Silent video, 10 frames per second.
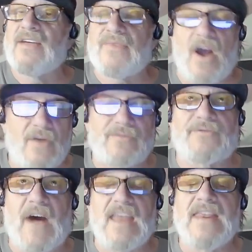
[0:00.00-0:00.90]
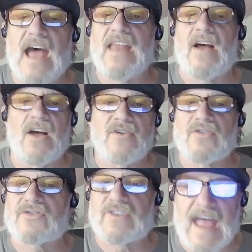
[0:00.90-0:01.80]
our finite
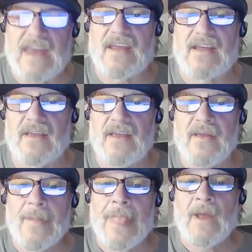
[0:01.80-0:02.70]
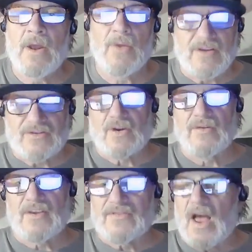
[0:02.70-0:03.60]
understanding you know, this
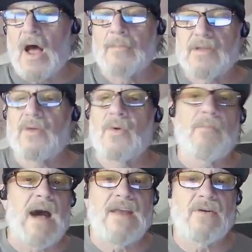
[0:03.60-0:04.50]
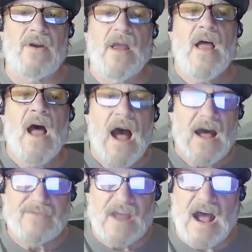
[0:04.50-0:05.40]
serves as a humbling reminder
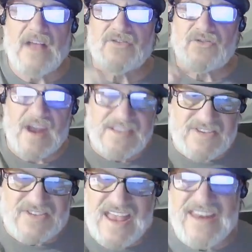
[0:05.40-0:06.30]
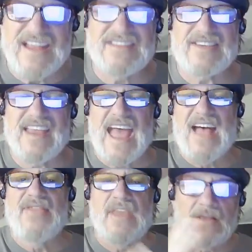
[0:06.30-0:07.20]
of God's transcendence
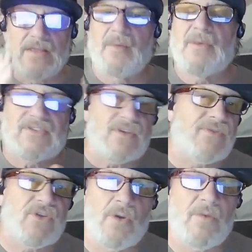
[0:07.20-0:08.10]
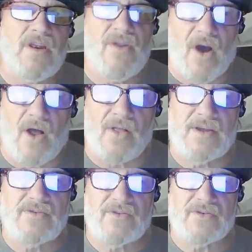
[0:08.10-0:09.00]
and the limits of human
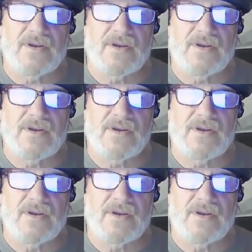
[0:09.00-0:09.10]
knowledge,